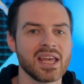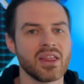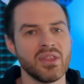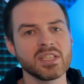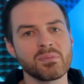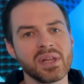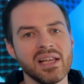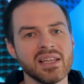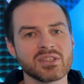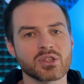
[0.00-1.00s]
this
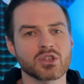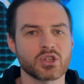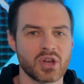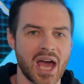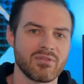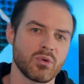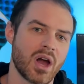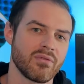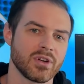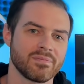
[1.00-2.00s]
playlist should have you
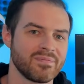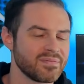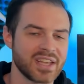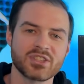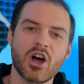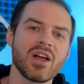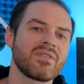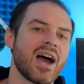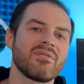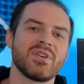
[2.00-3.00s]
covered. That's all I've
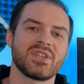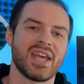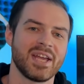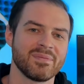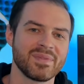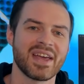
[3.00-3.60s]
got for today.